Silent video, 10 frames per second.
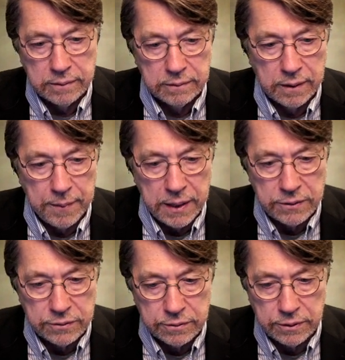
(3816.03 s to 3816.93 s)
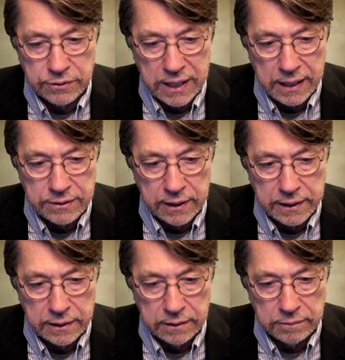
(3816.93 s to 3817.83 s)
I mean, it's
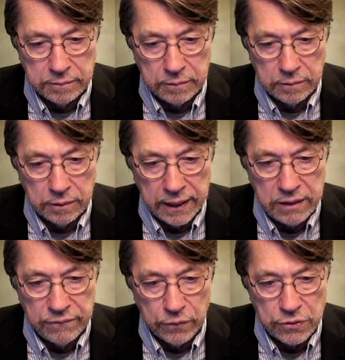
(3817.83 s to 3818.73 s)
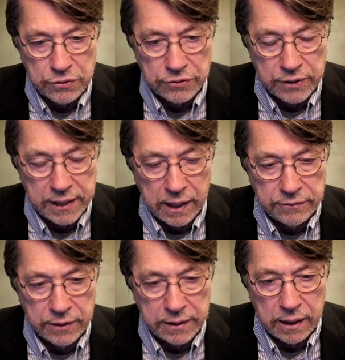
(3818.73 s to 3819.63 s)
like a light version. It's like
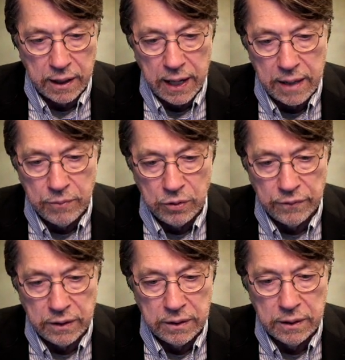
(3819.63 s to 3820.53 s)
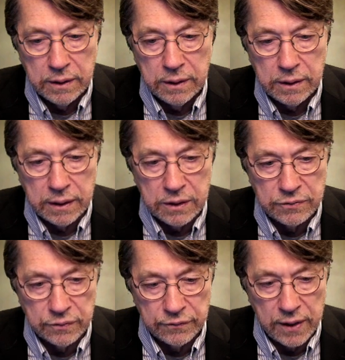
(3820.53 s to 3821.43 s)
iMovie is
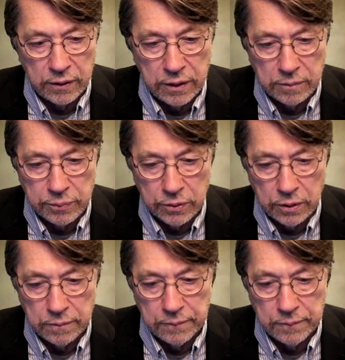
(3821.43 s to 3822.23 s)
for Final Cut Pro.